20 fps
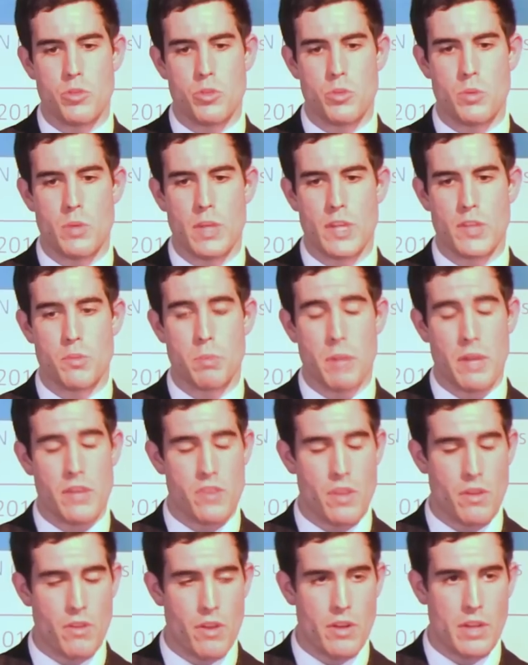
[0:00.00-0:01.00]
to express
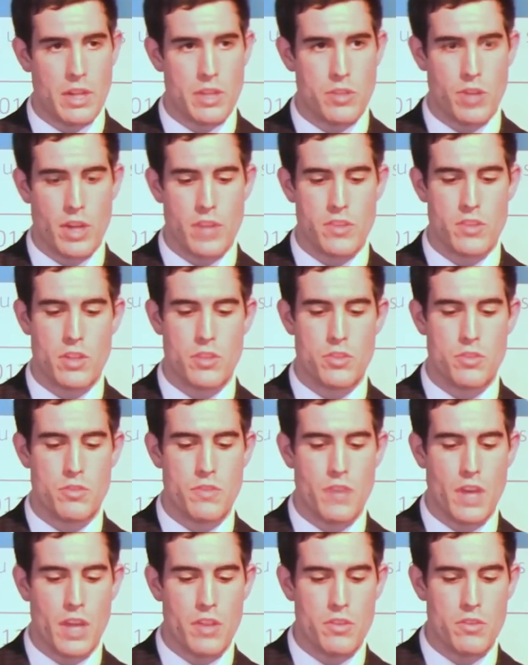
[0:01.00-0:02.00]
their own interests and to
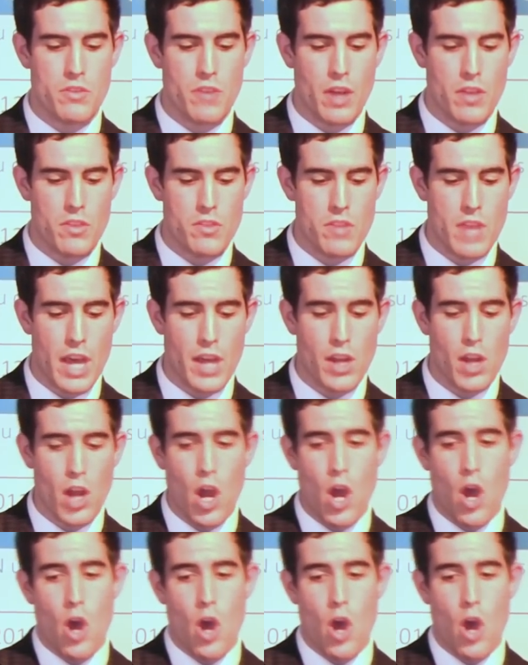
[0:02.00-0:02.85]
further advance that,